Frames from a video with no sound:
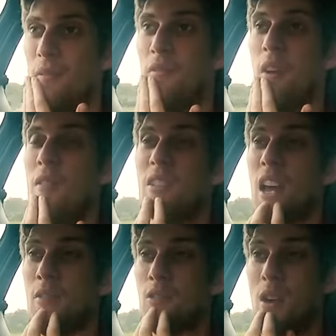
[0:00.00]
The furthest
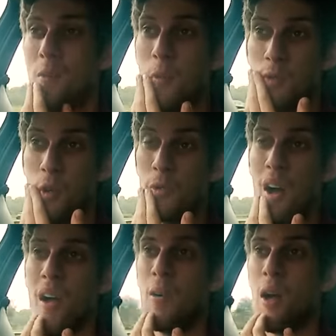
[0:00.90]
I have travelled before is
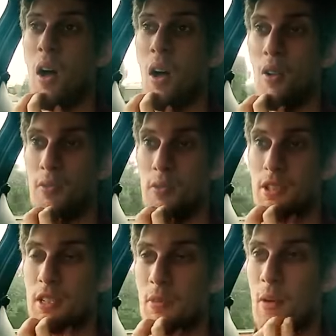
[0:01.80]
about an hour and a half,
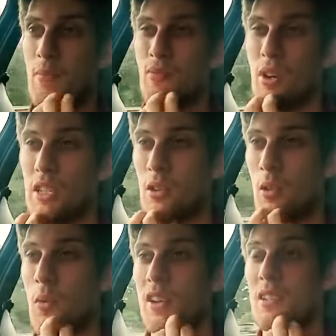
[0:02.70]
which is probably
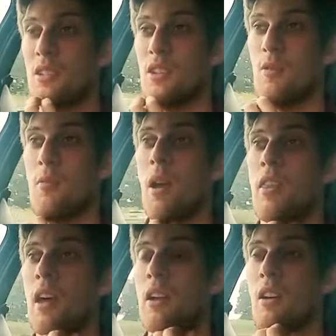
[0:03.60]
Bristol, Western
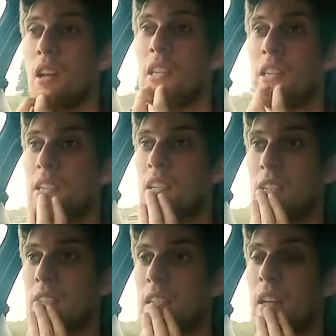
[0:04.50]
Supermare, that kind of
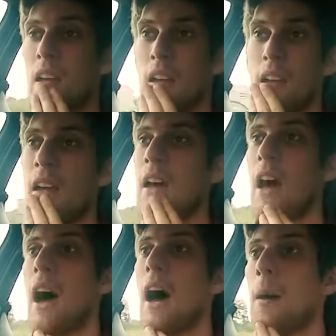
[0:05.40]
distance.
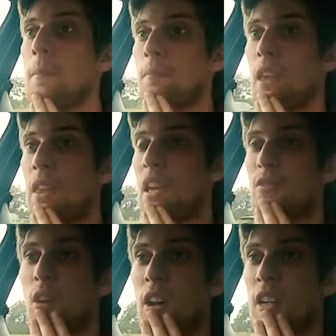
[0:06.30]
And
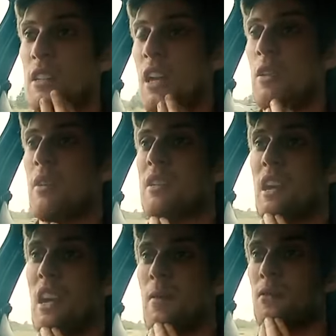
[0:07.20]
that's fine, because it only means
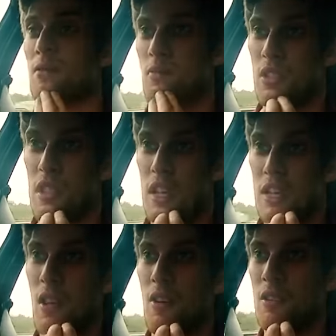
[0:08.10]
getting up sort of
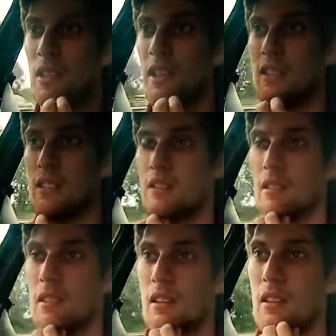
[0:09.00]
6:30,
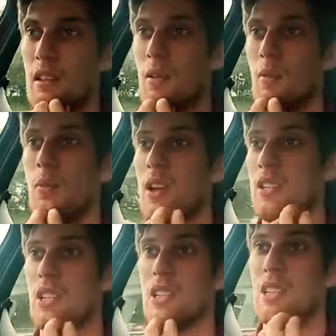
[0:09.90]

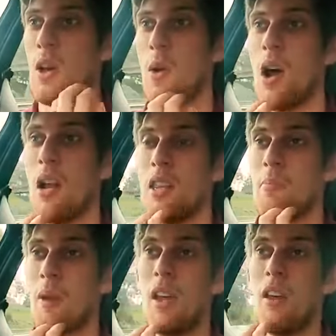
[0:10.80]
which is still earlier
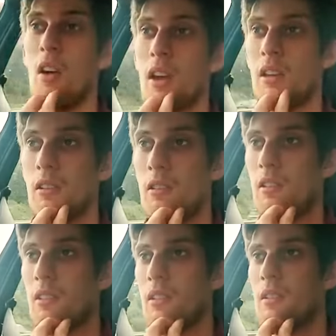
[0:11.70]
than BNI.
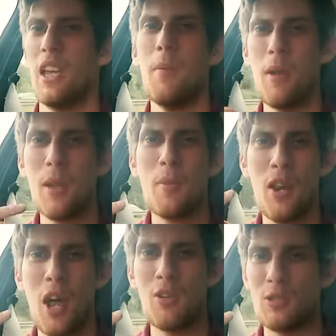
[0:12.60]
Keep picking
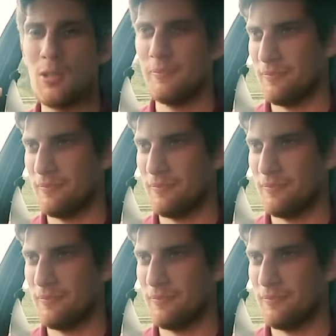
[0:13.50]
my nose.